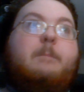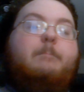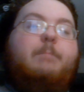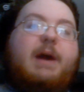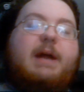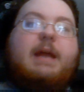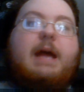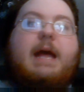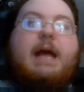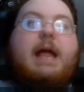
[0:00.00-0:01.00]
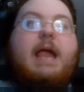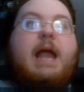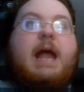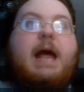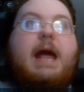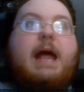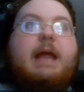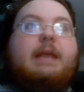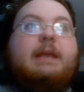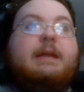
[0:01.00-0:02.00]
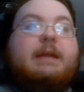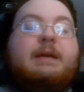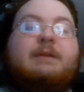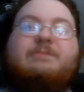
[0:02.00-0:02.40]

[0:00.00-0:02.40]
But, you know,